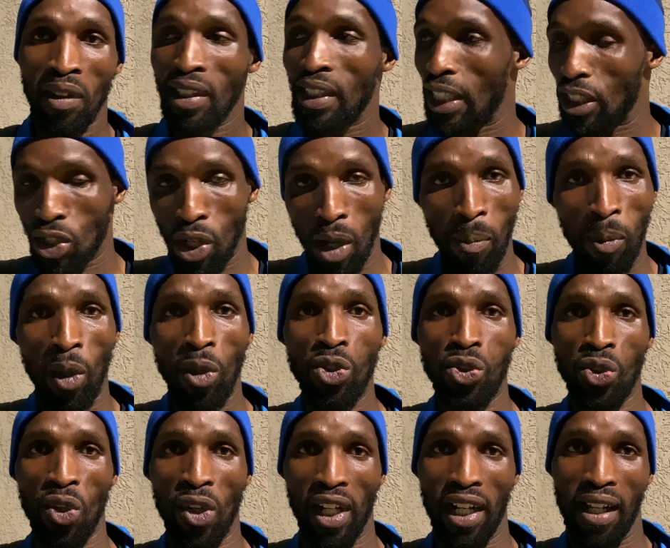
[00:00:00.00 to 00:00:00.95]
The top goal
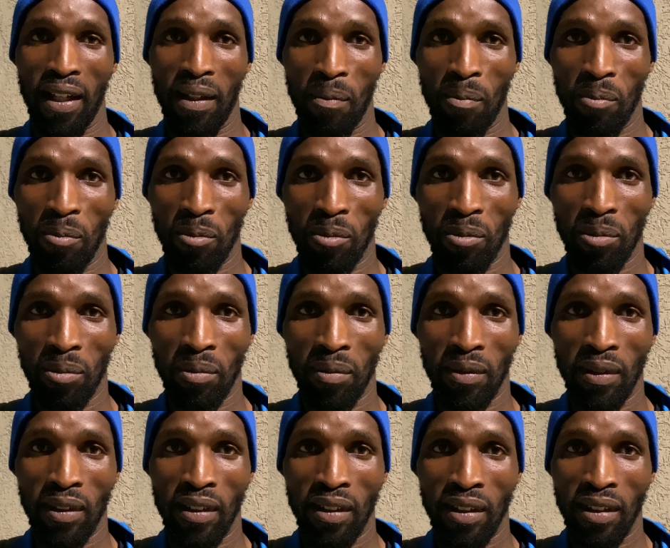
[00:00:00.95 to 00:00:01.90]
scorer
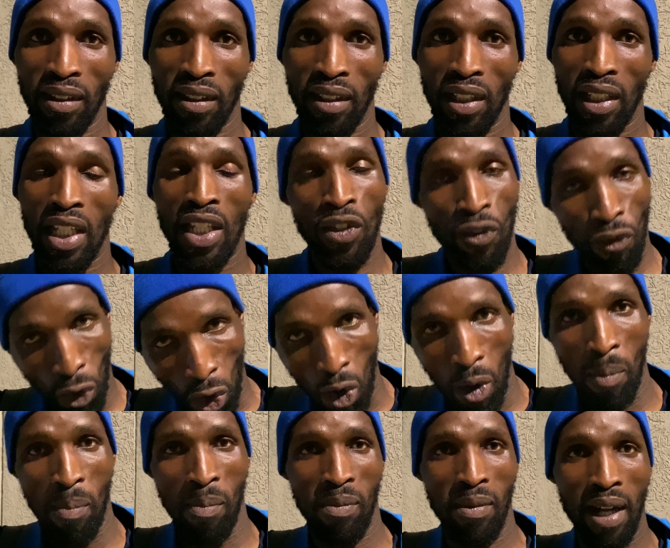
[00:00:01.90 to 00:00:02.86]
yes. is
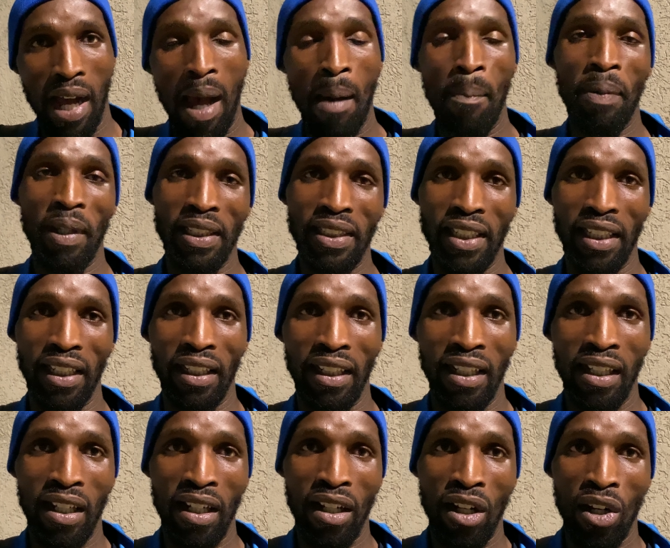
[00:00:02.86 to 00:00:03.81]
from Upington.